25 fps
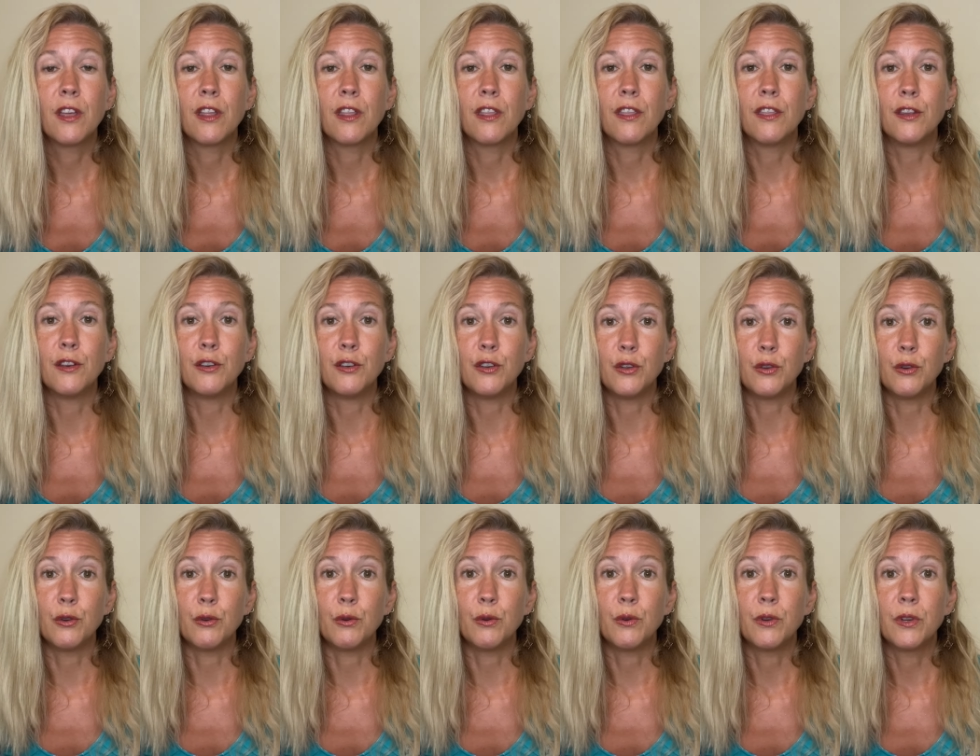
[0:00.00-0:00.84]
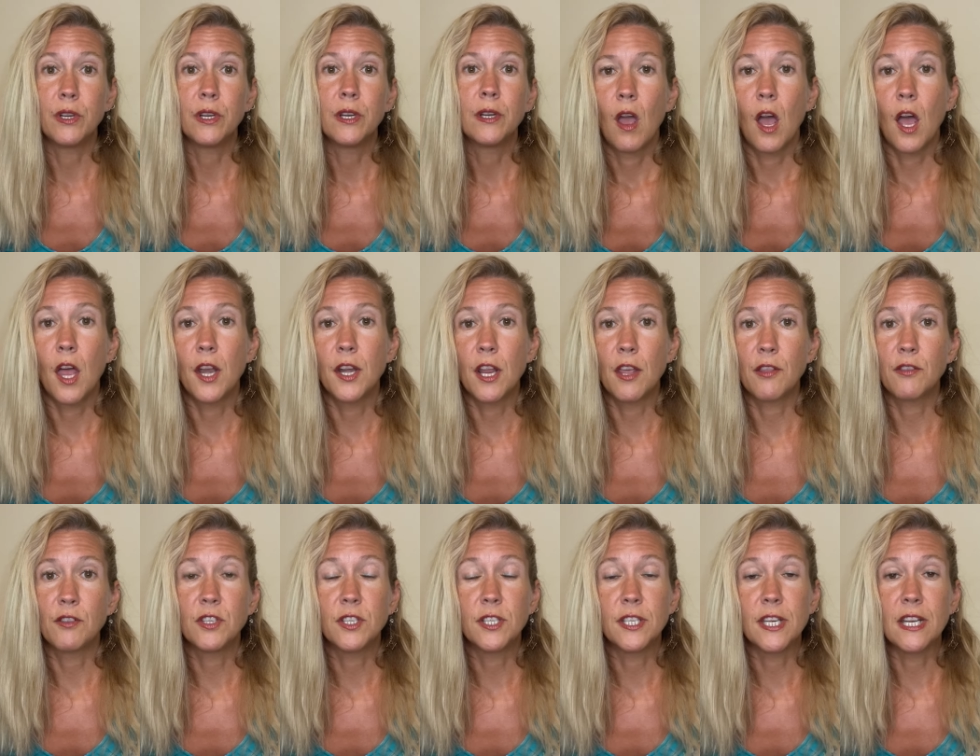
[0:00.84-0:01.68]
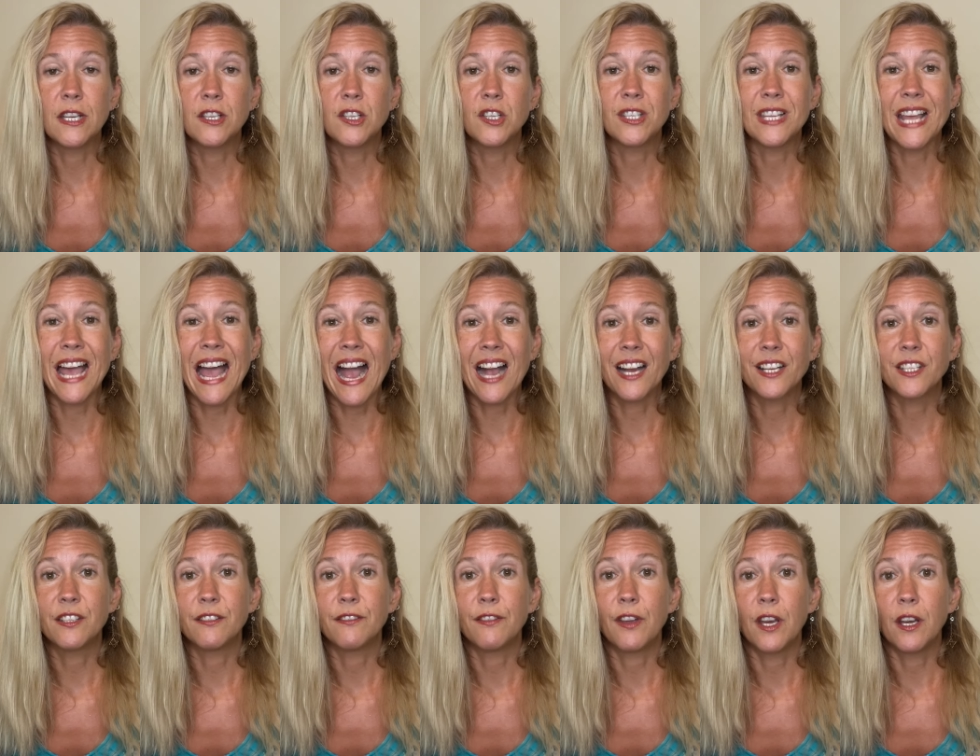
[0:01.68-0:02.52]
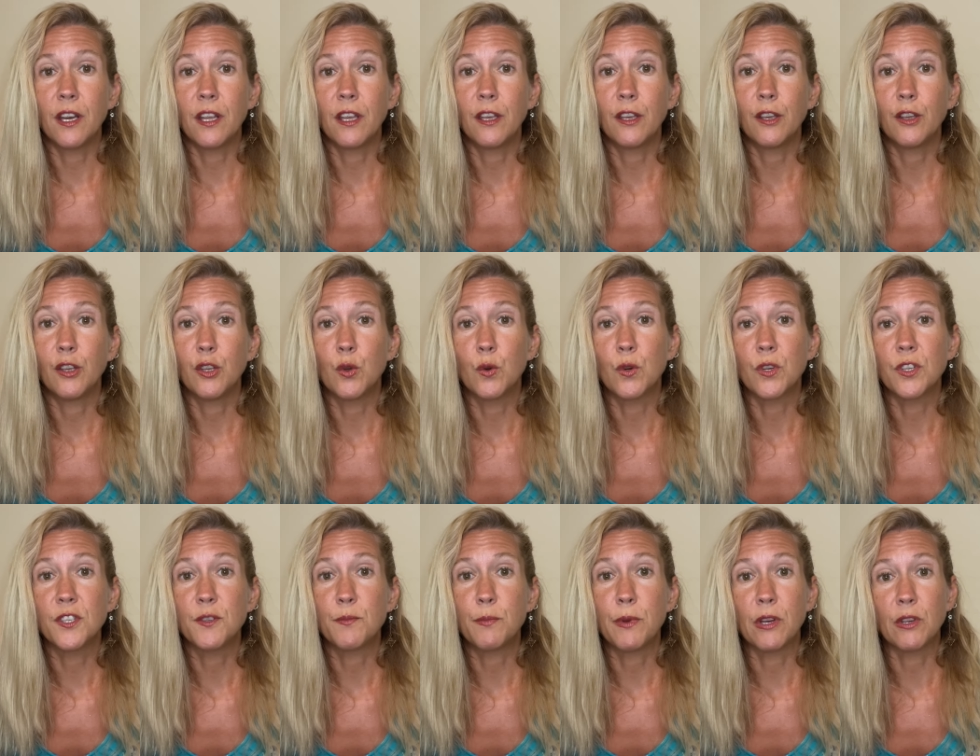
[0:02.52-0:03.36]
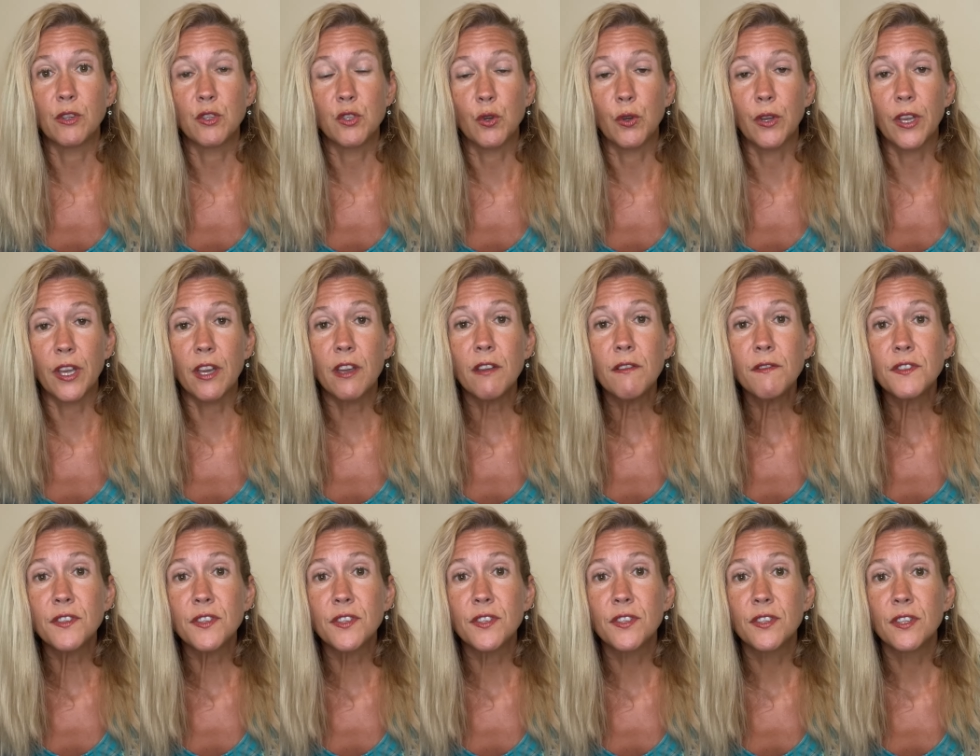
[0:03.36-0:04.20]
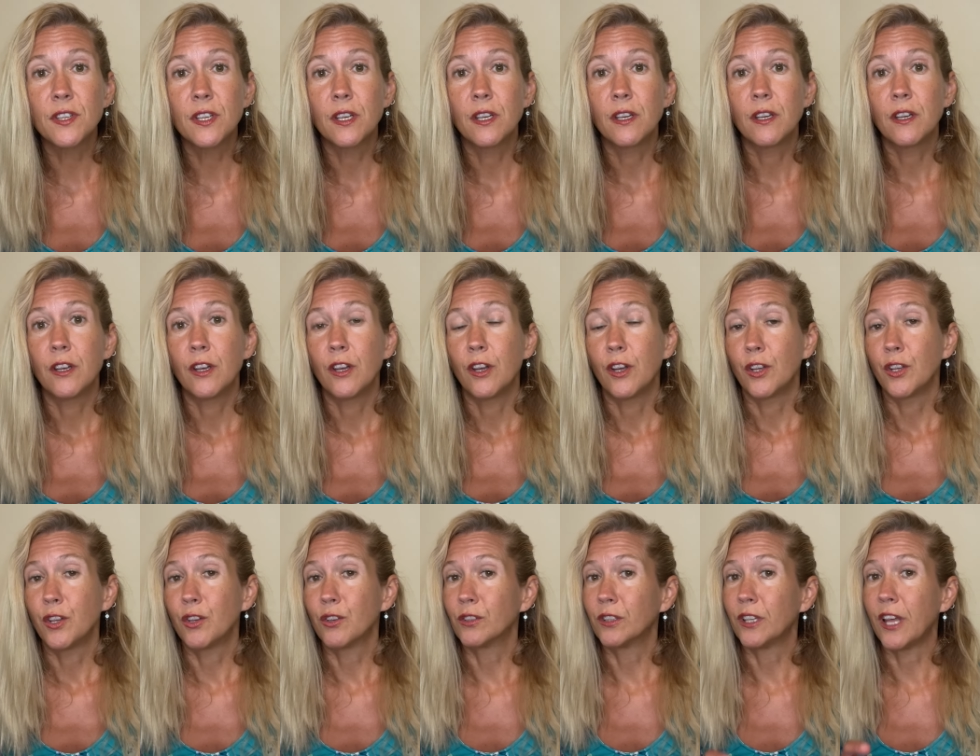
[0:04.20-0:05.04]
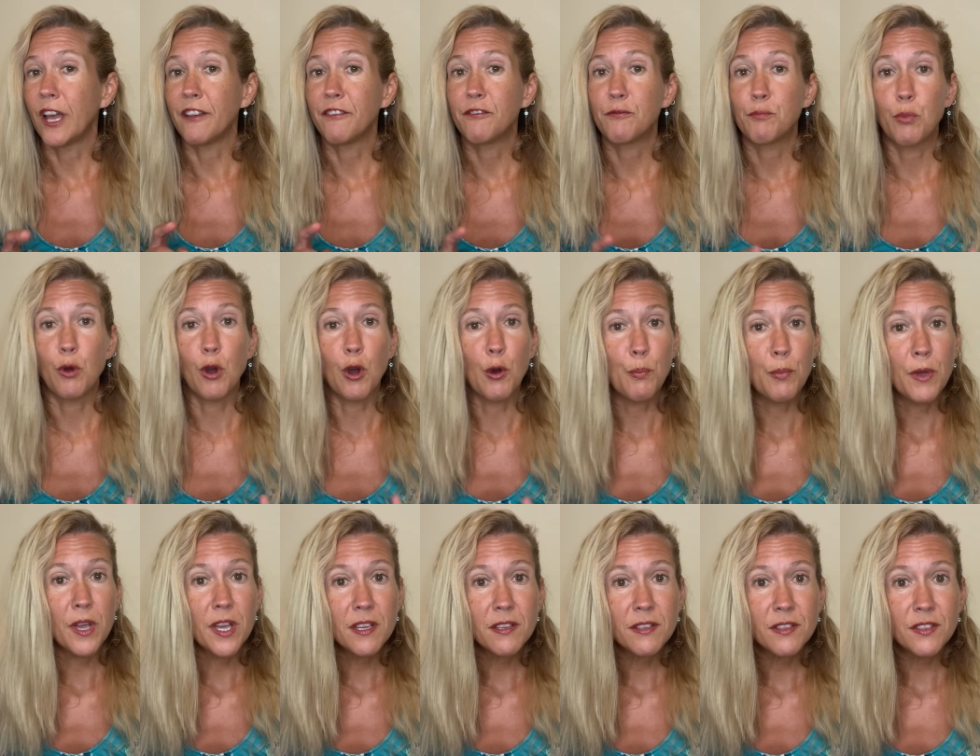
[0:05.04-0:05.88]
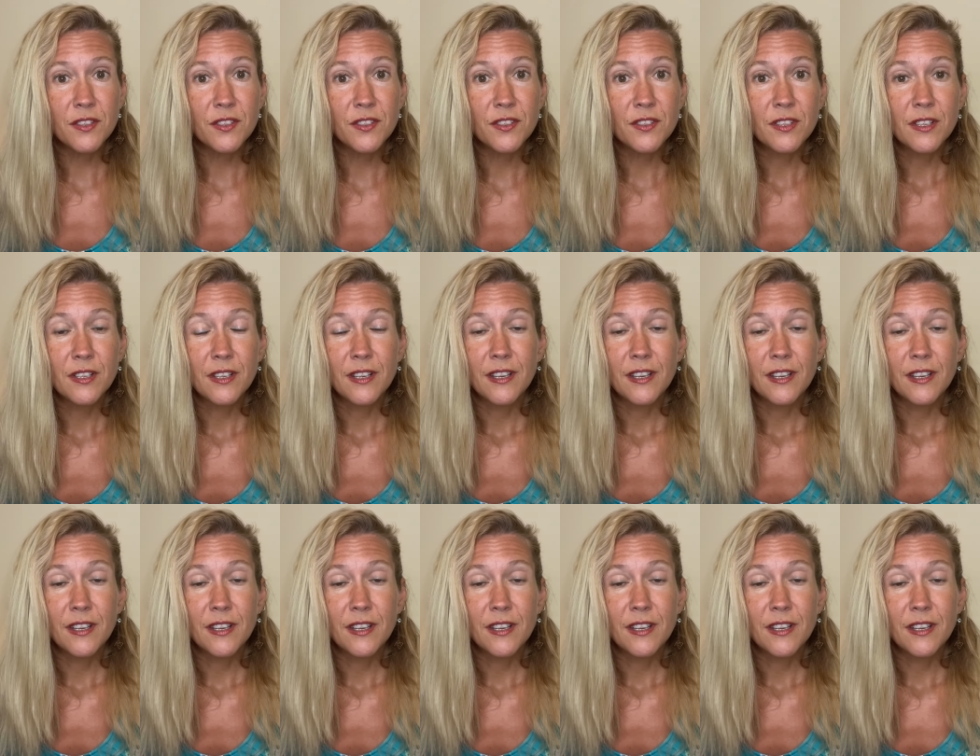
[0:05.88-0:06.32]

the new. Another stage is activating your spiritual gifts, your life purpose,